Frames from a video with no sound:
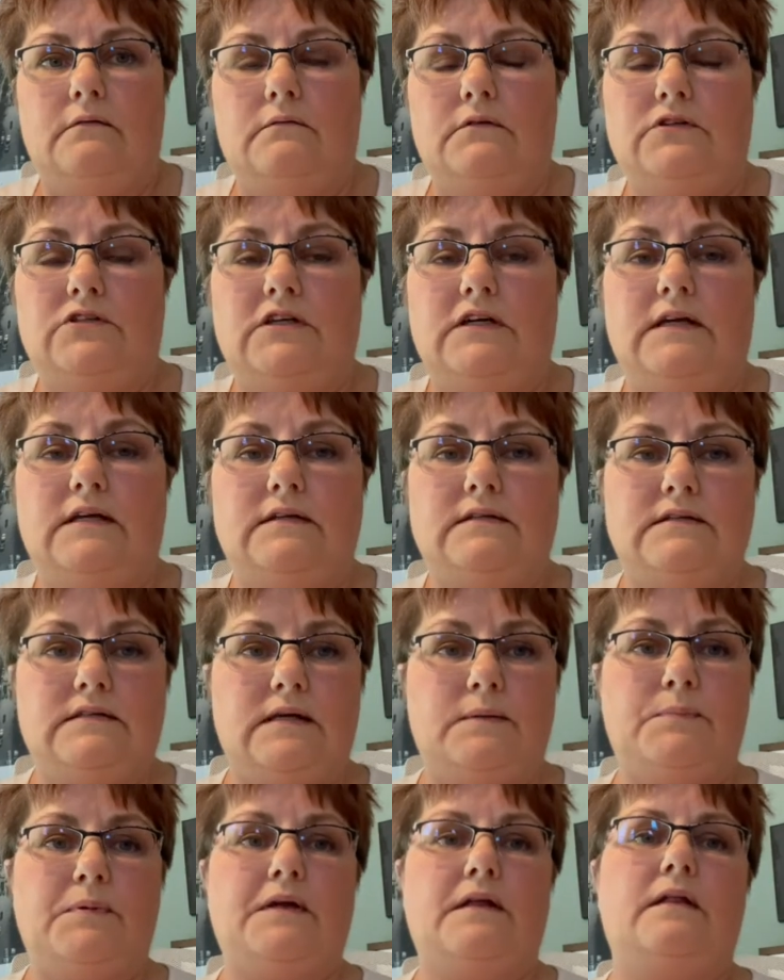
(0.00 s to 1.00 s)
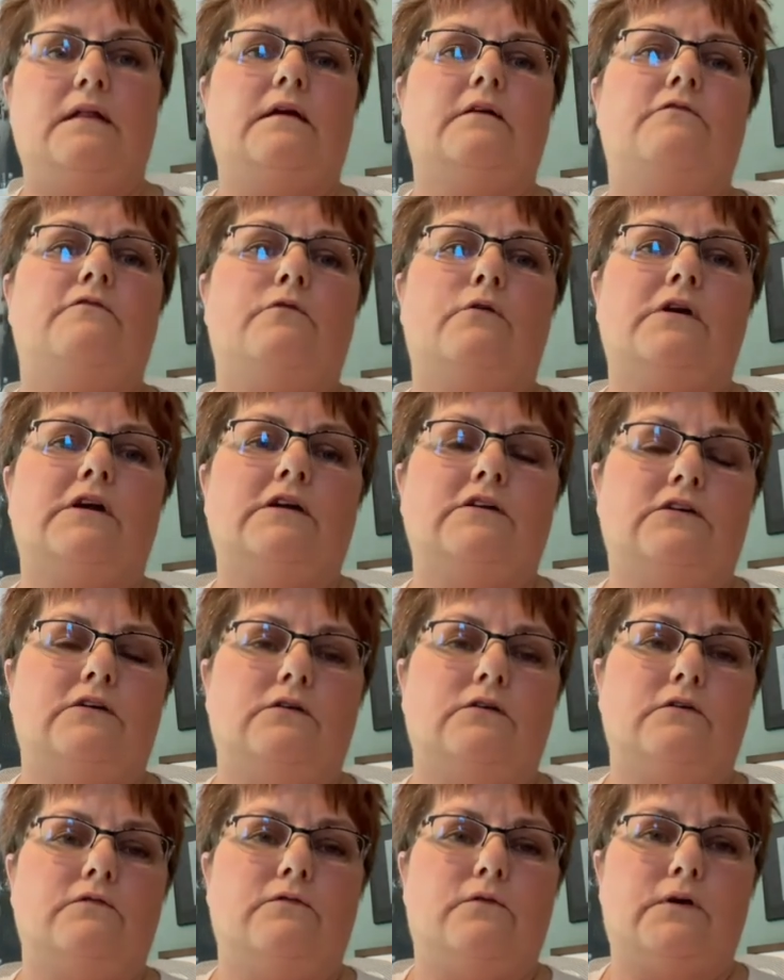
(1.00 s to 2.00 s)
which again is typically
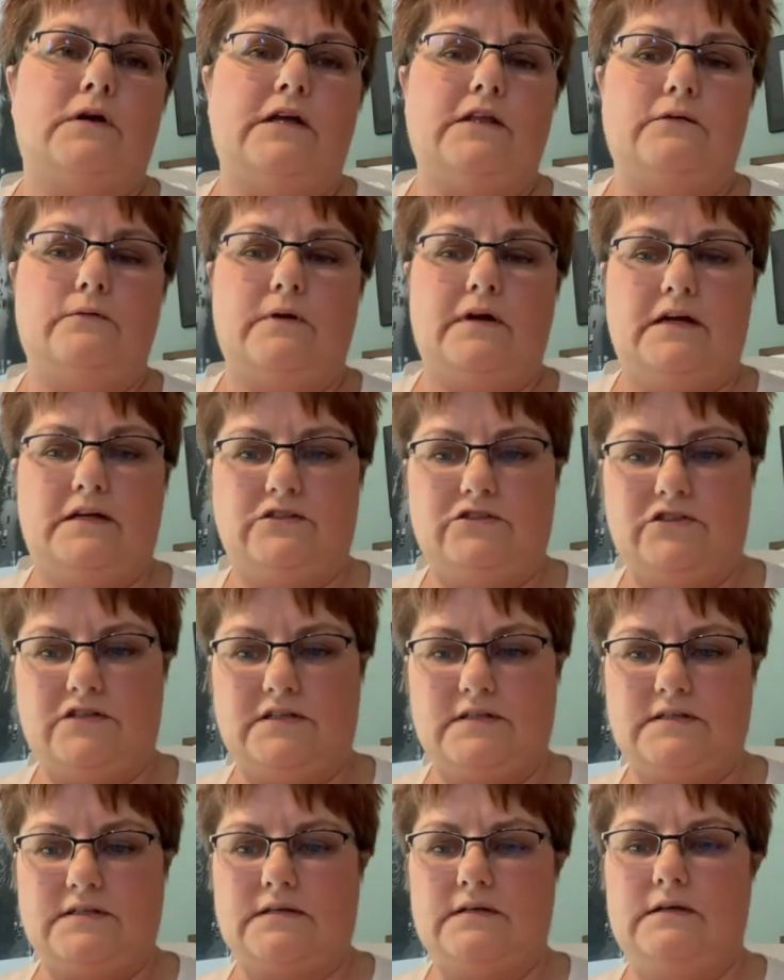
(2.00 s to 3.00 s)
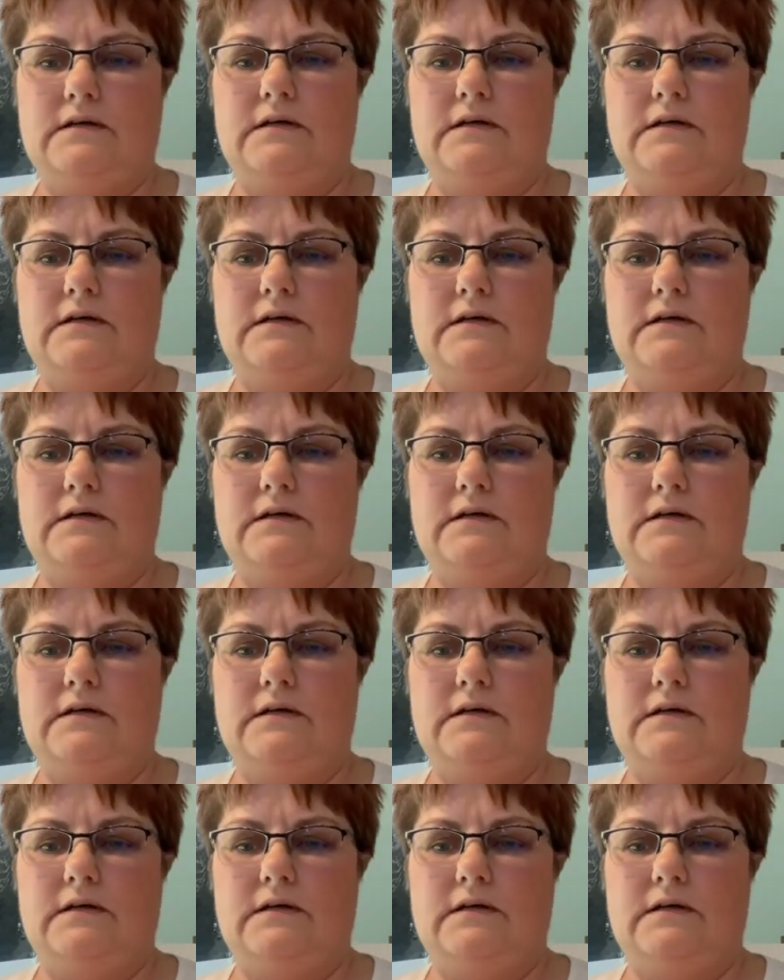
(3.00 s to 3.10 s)
42 to 43 inches.